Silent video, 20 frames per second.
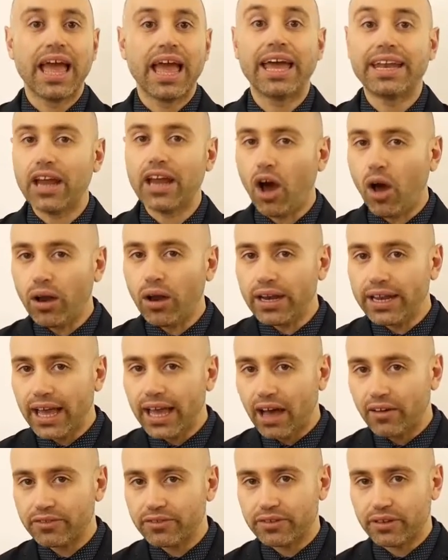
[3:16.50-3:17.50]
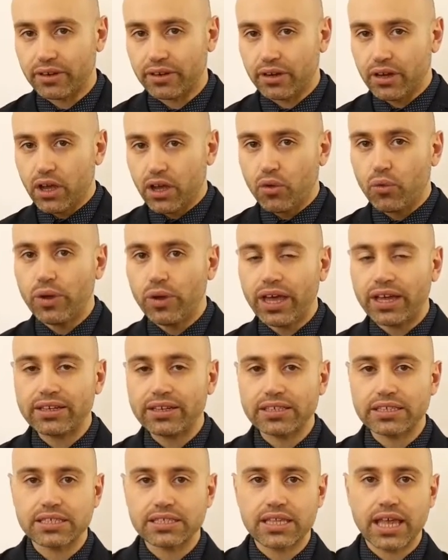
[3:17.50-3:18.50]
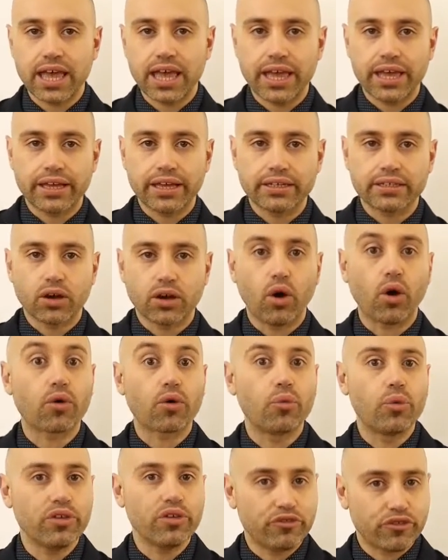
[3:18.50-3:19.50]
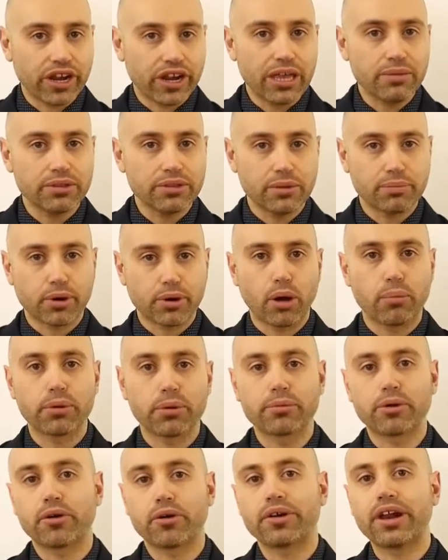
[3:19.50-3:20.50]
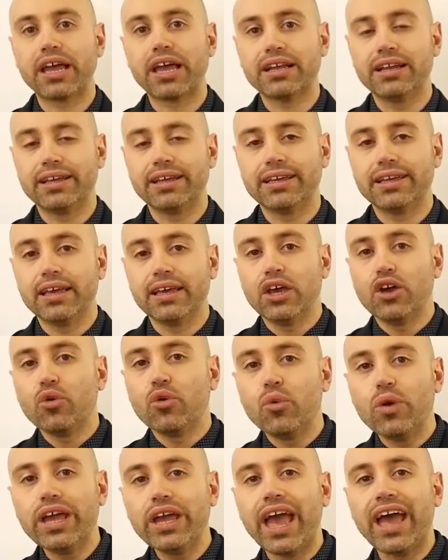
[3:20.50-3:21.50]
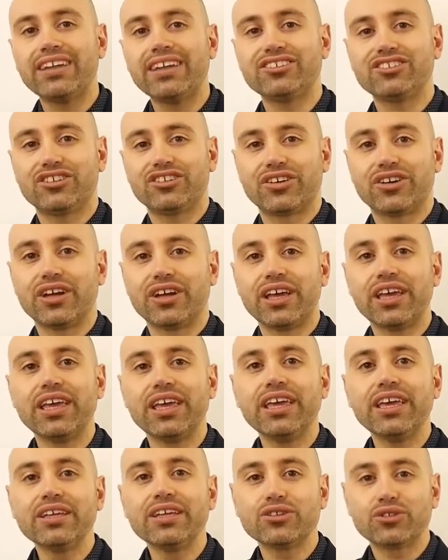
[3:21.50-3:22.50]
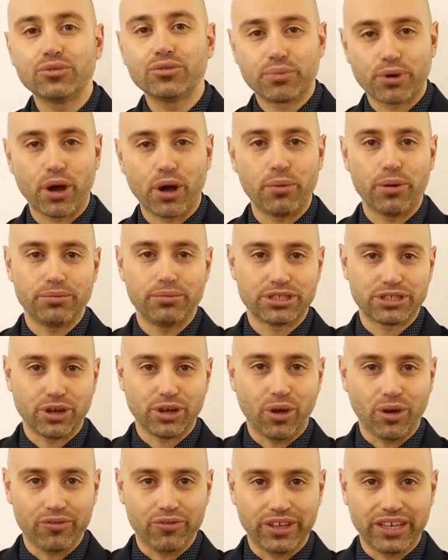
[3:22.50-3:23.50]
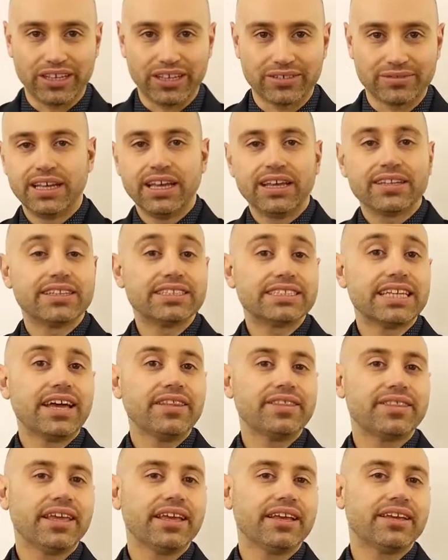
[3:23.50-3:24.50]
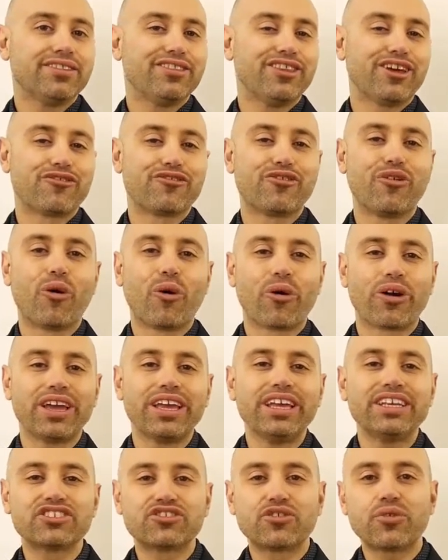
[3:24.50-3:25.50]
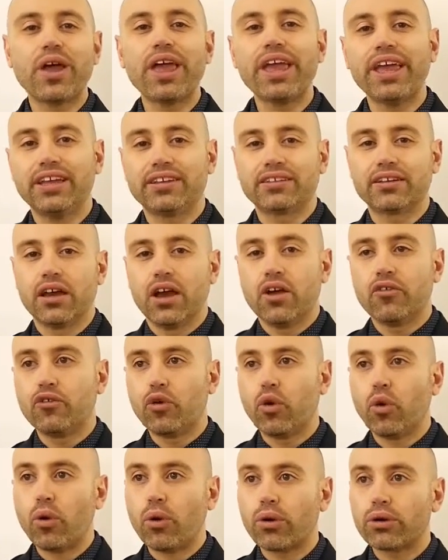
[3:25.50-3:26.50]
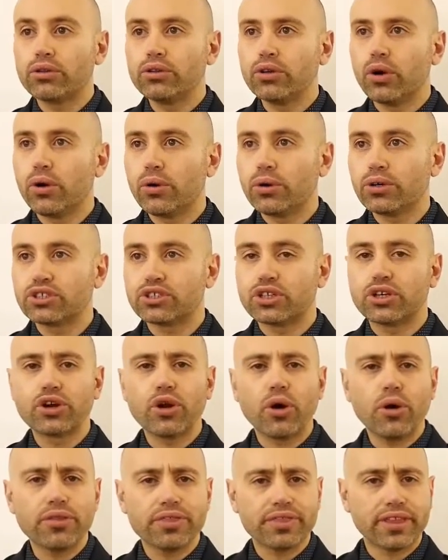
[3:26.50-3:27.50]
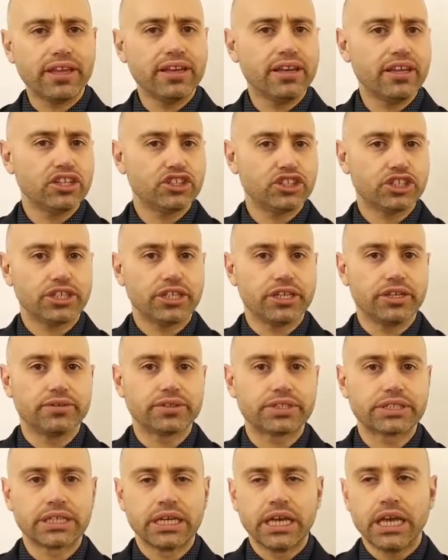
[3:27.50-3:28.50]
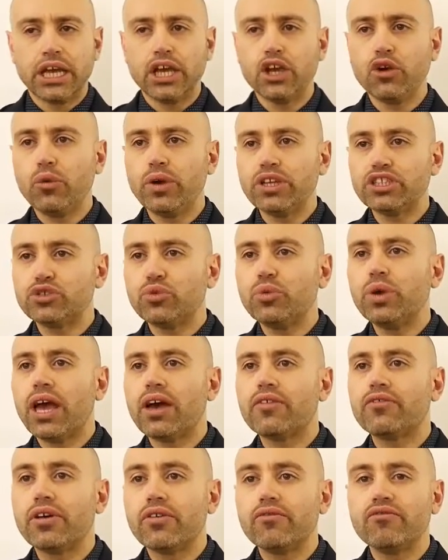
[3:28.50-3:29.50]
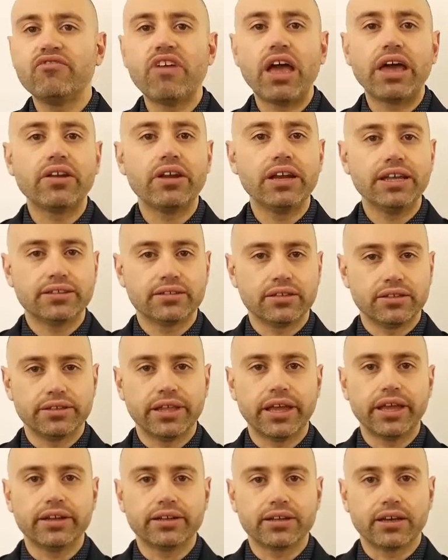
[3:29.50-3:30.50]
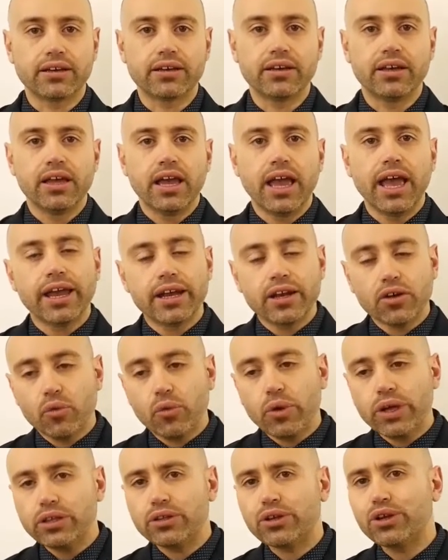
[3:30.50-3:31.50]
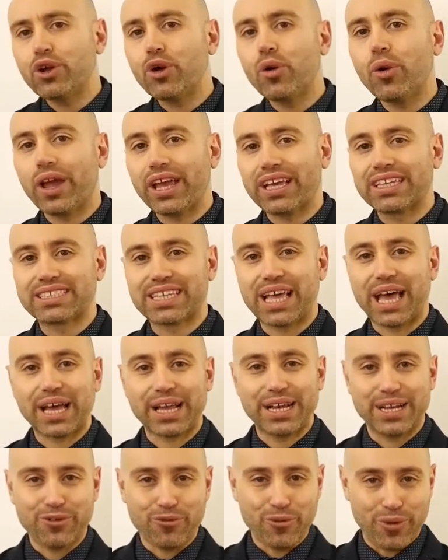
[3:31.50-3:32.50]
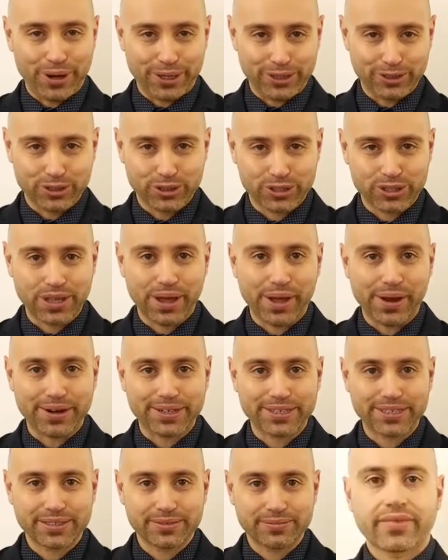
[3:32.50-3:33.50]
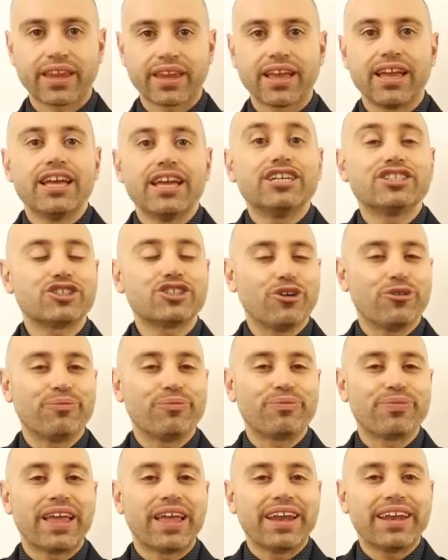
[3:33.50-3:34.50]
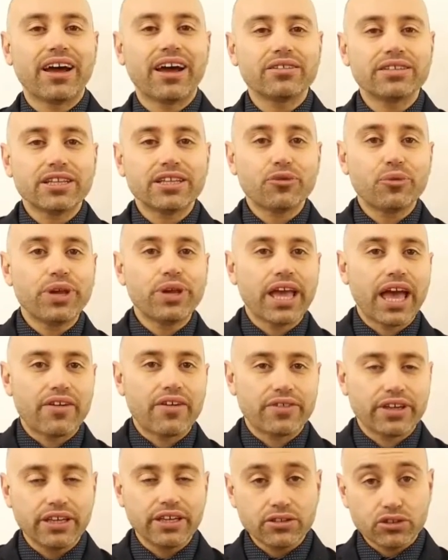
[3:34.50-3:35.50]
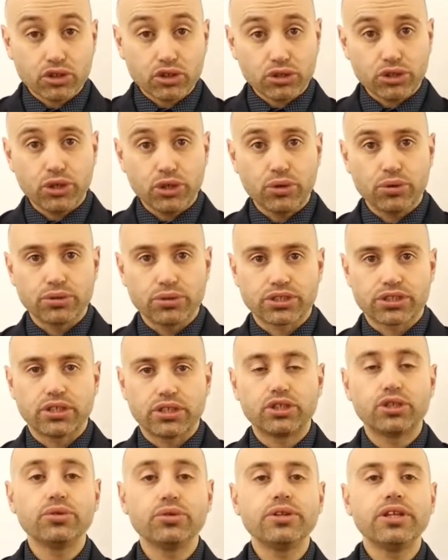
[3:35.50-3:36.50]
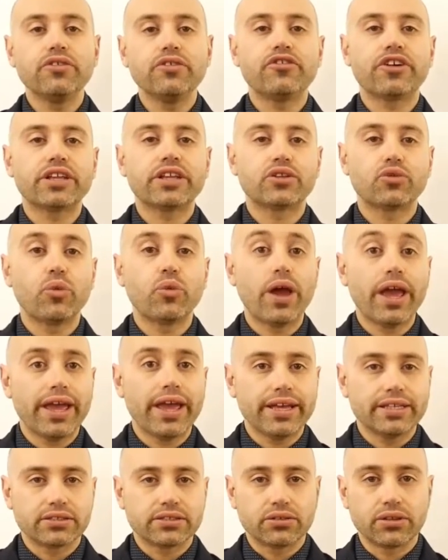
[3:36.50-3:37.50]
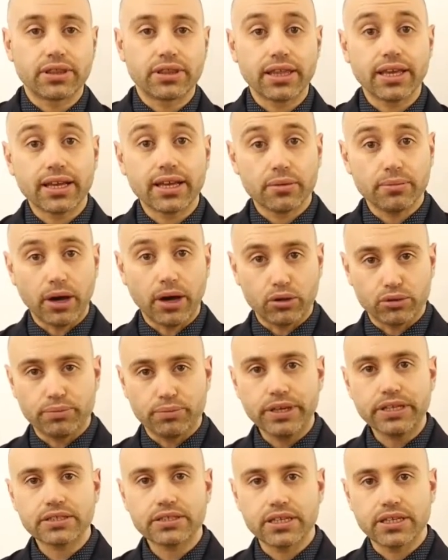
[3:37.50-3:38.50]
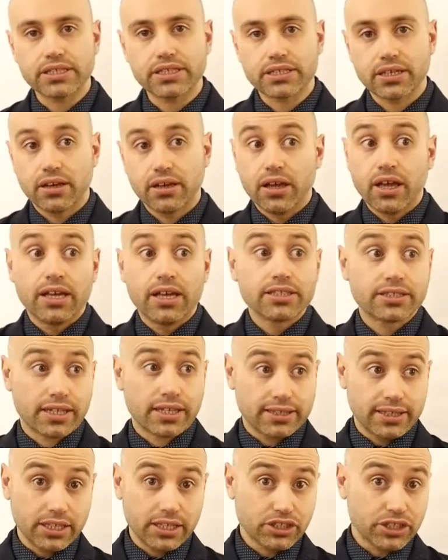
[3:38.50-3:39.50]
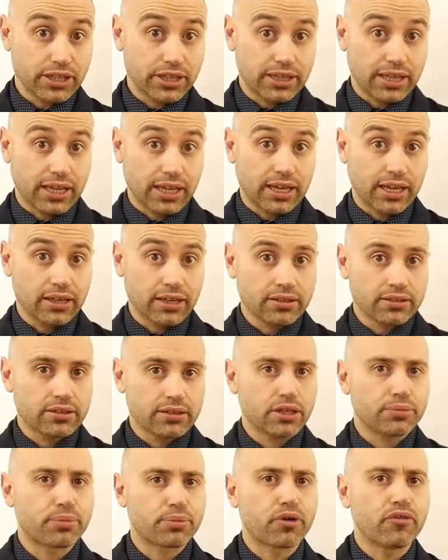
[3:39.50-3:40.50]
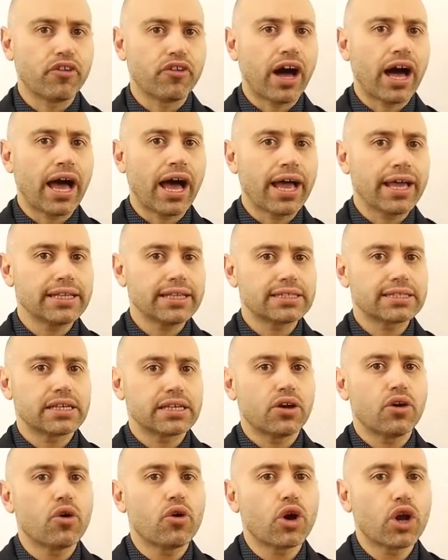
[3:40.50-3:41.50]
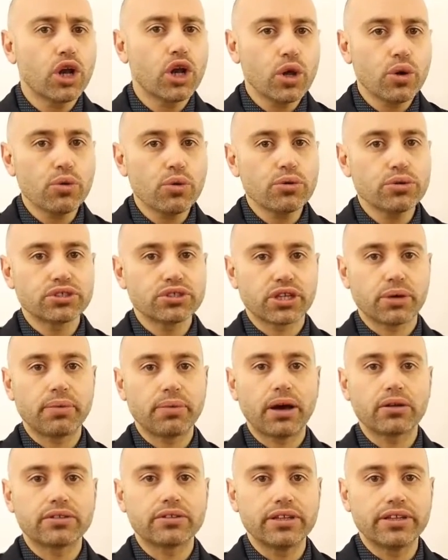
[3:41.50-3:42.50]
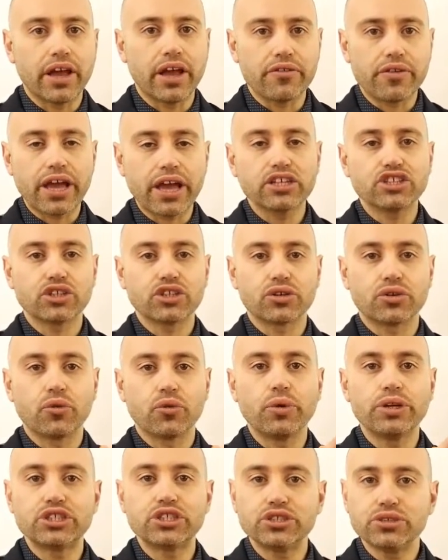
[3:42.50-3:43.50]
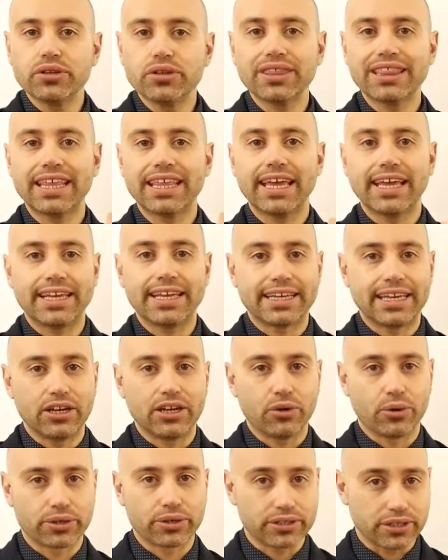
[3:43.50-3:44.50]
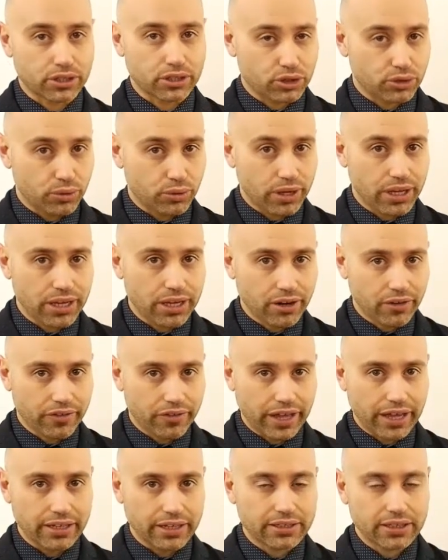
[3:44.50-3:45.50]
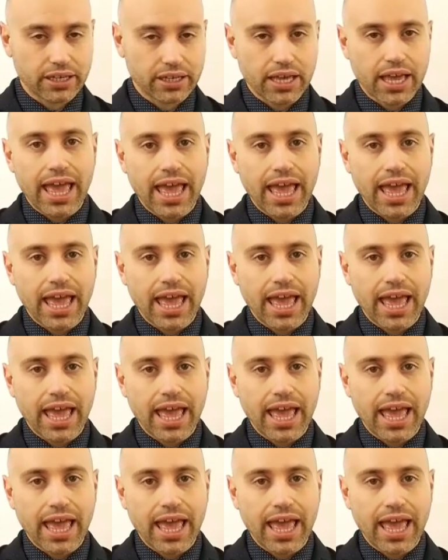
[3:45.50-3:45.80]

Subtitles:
And only after we understand or we frame the problem correctly, we enter into problem solving. Design thinking, therefore, is great for those growth initiatives in which we have very little data and we don't know exactly where to start. So, now that we have introduced two different ways to think about business, strategic thinking that provides clues about the direction we should take in order to innovate,